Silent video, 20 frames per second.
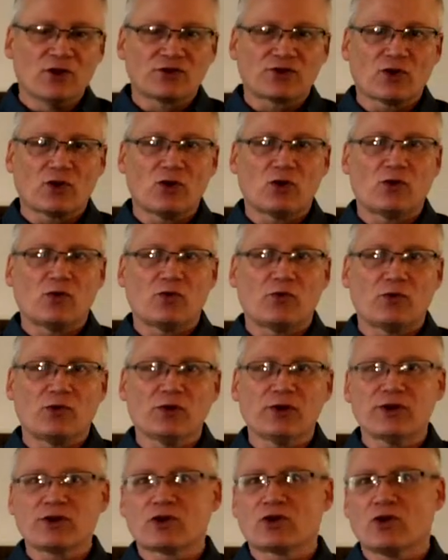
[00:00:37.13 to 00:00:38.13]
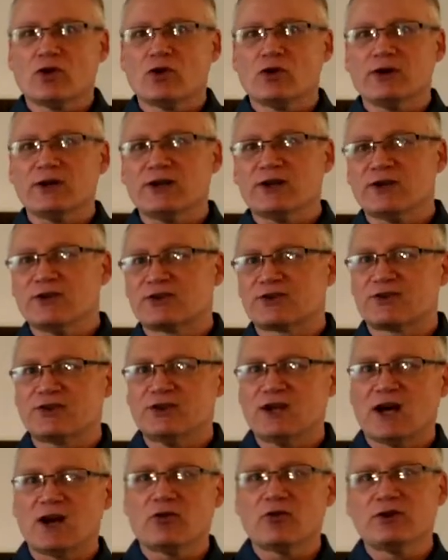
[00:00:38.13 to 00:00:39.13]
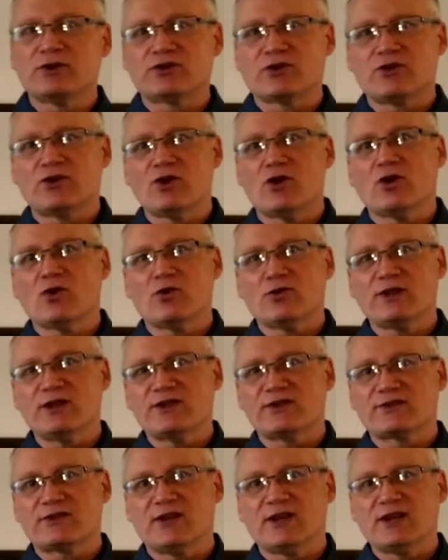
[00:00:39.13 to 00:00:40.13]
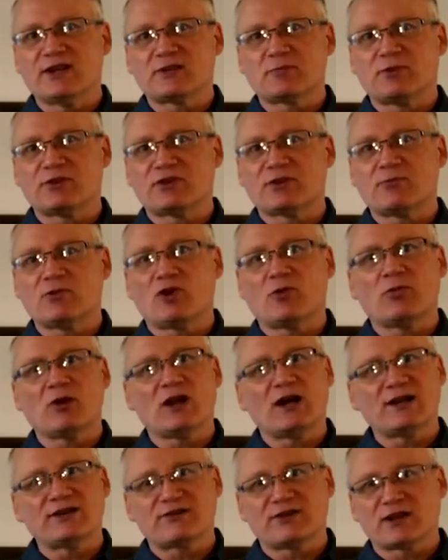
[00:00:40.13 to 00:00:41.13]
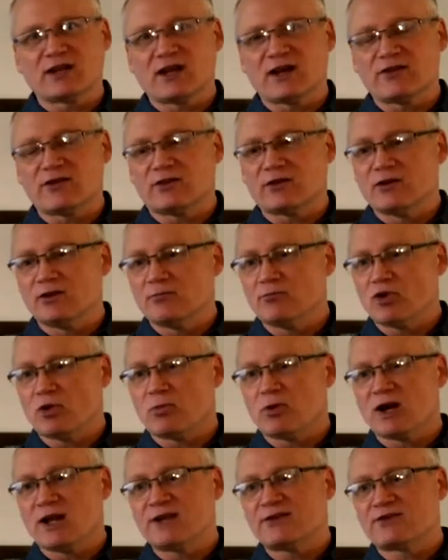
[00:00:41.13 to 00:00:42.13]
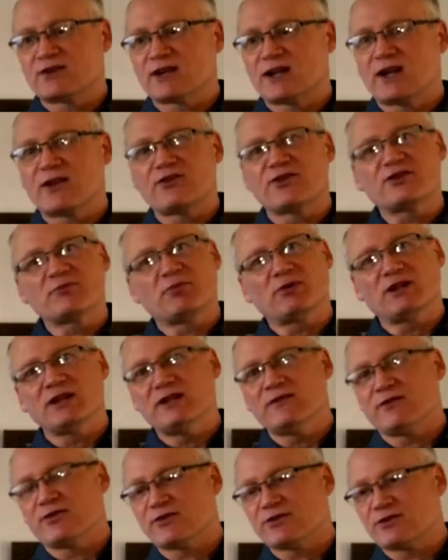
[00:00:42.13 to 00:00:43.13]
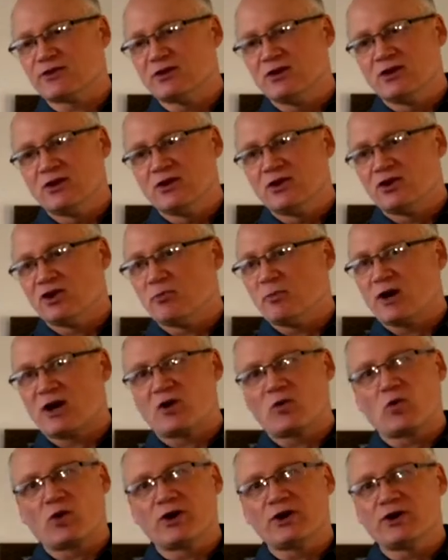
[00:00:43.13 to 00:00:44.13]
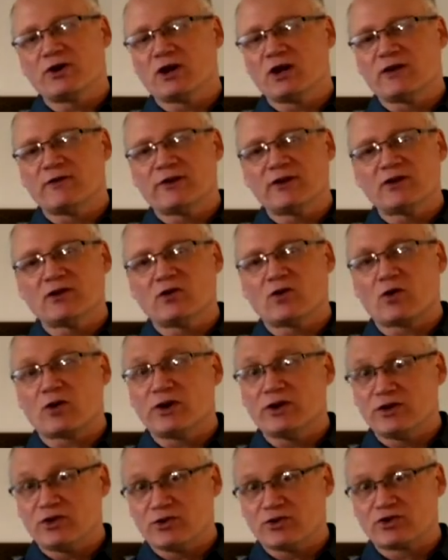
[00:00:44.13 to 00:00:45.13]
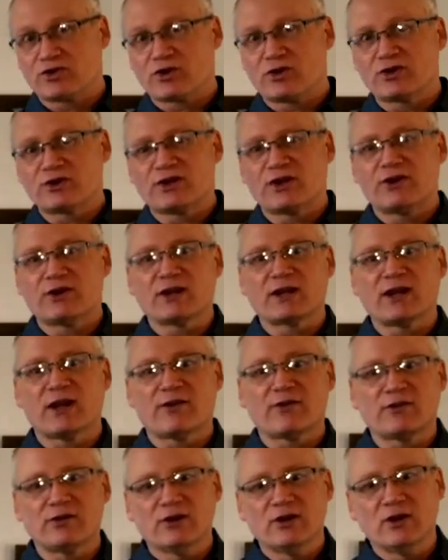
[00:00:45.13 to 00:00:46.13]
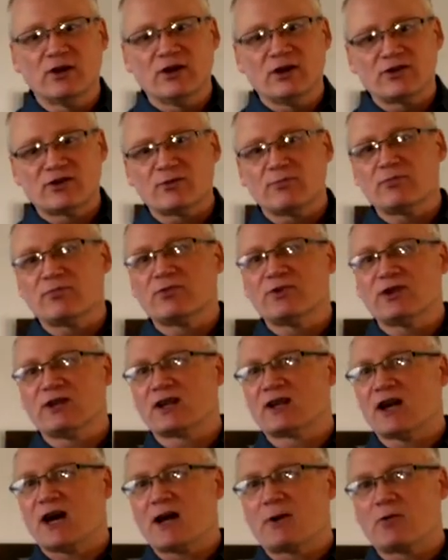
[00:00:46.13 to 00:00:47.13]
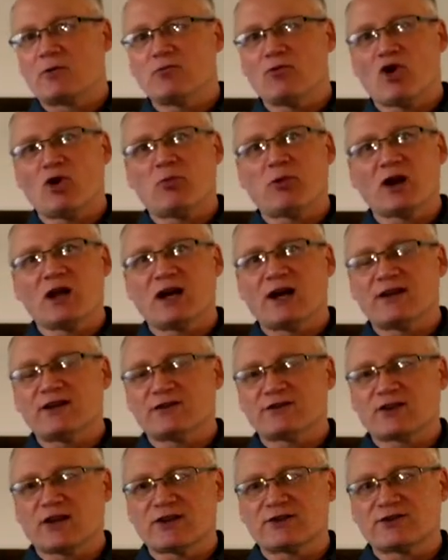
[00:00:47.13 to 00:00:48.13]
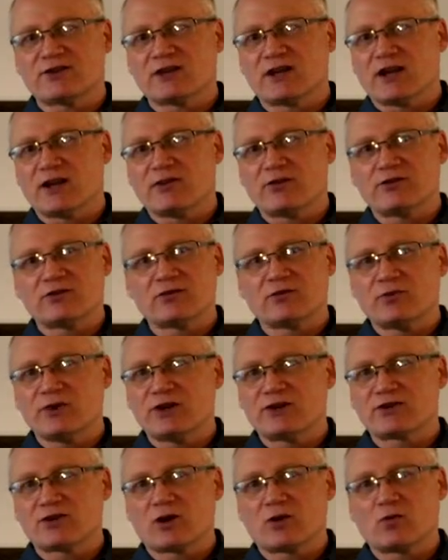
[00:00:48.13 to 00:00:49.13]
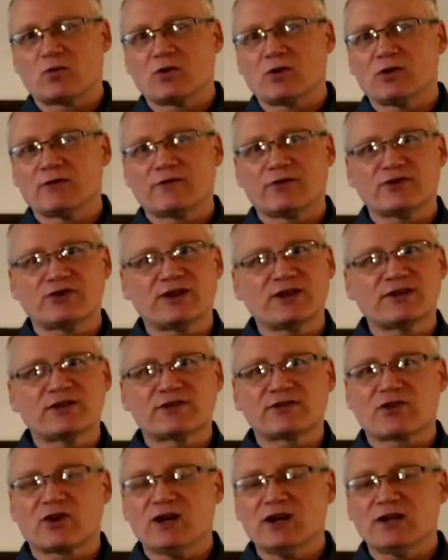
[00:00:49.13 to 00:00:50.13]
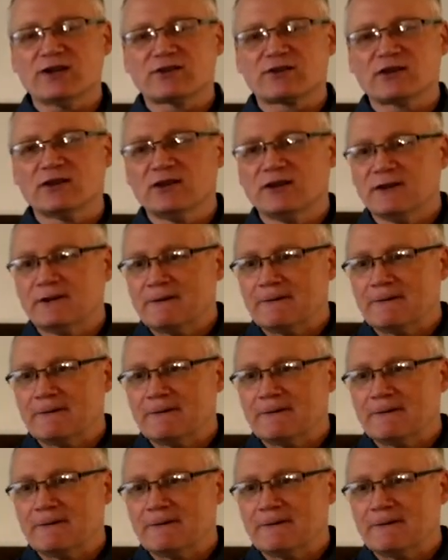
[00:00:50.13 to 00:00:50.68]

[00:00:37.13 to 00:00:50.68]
So, really, the goal is not only to know these things, but to mobilize together. Mobilize together as believers, no matter where you're living or in your church here together, to, that God would mobilize us together to reach our world for Jesus Christ.